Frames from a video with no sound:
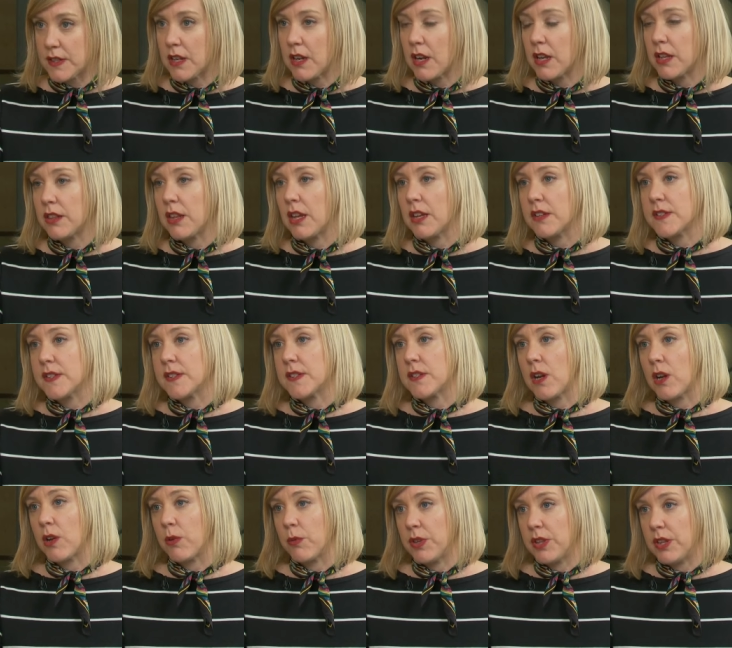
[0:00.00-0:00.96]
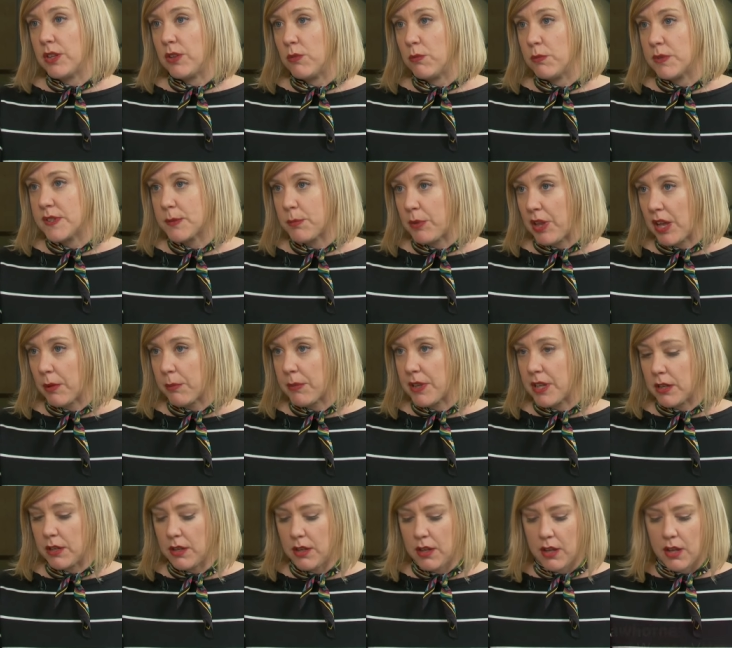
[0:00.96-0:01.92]
and I'd like to start with you, Ms.
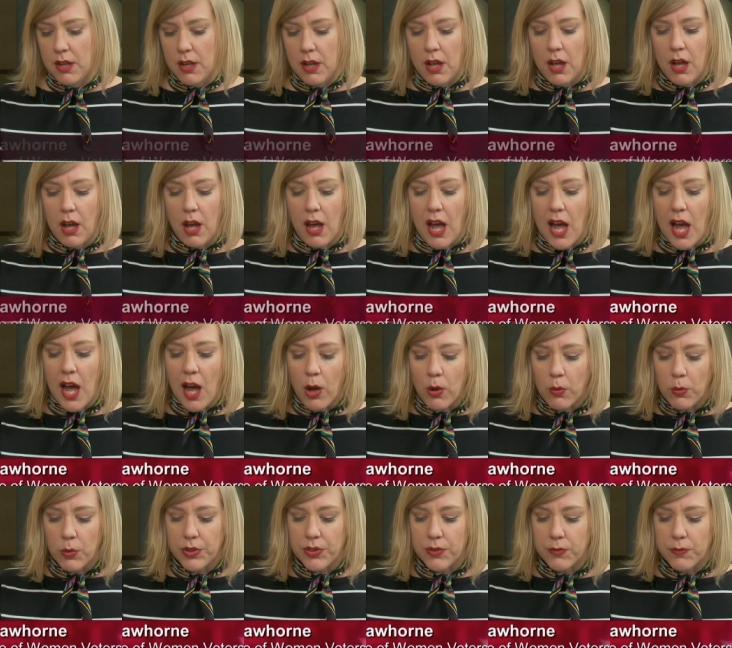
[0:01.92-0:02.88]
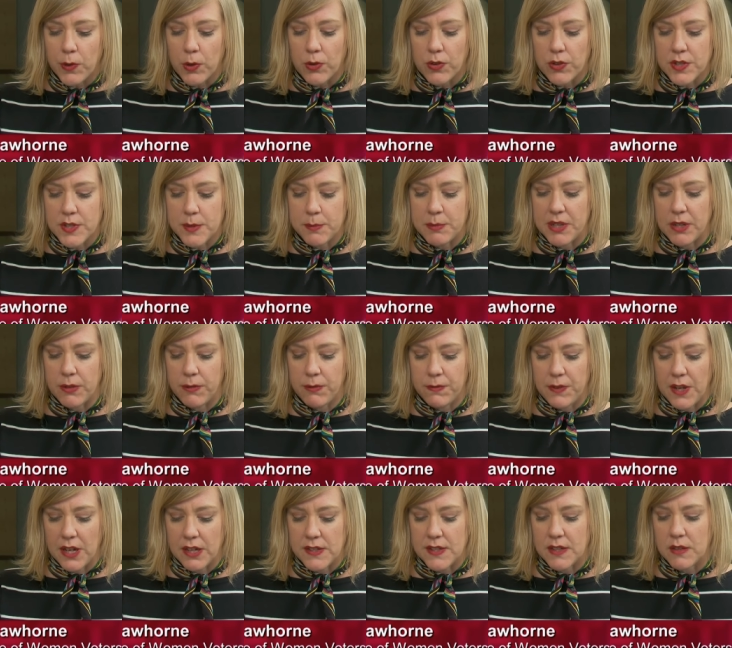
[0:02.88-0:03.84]
Blechman. How will the voters be
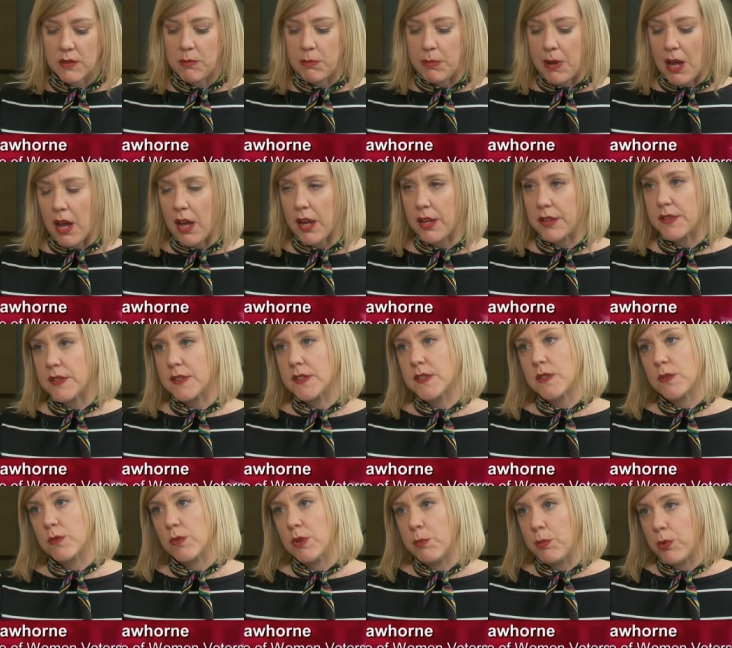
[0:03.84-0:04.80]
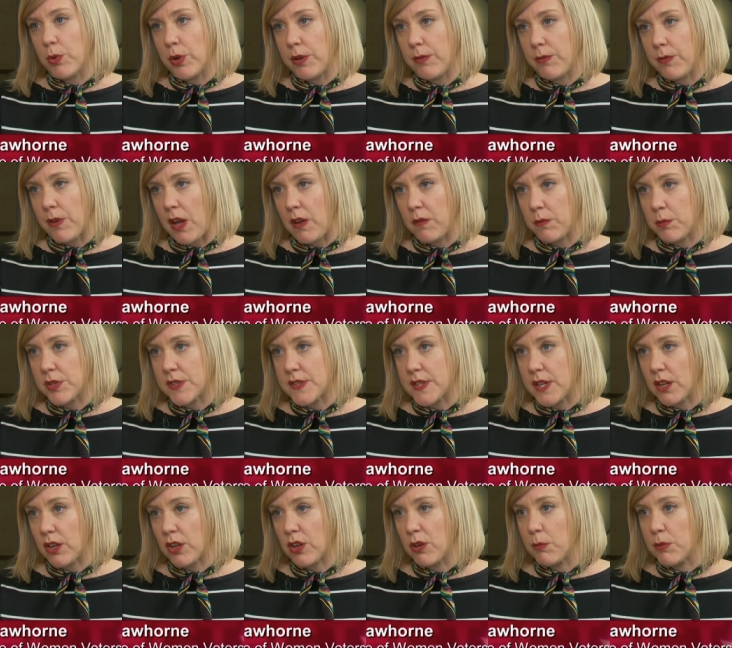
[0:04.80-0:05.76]
affected by this
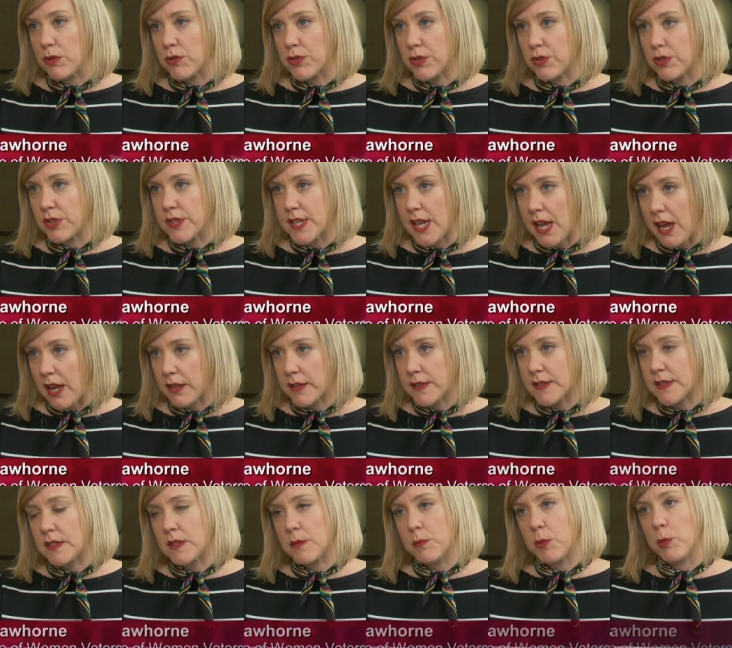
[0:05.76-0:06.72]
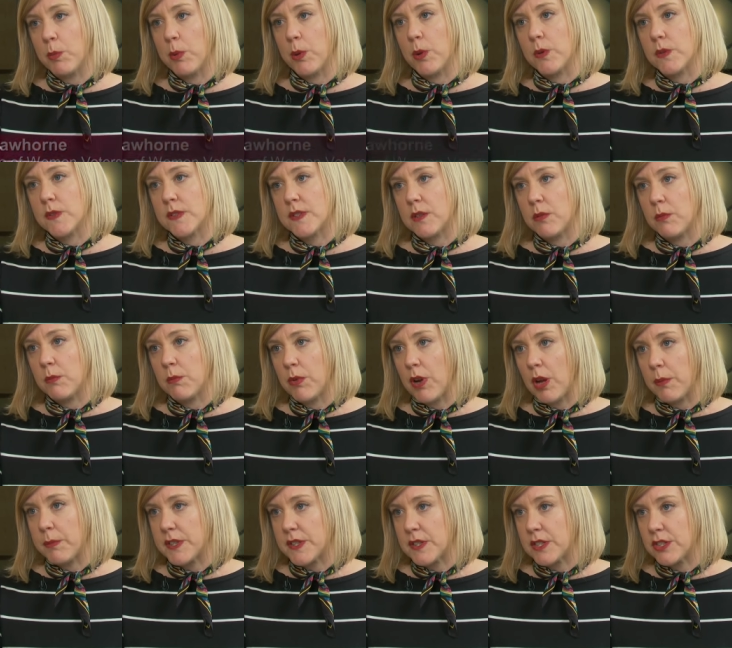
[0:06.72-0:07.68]
3.5% commercial tax that's proposed in
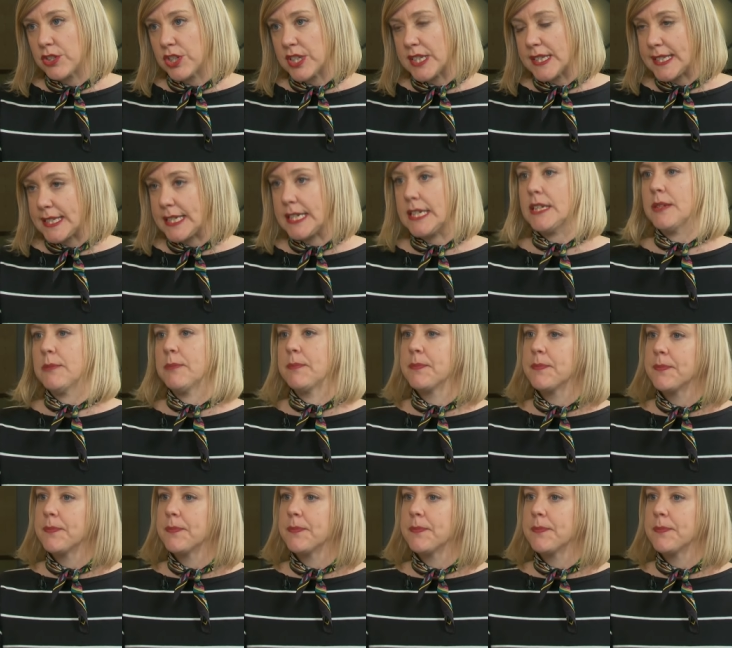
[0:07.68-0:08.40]
Proposition C?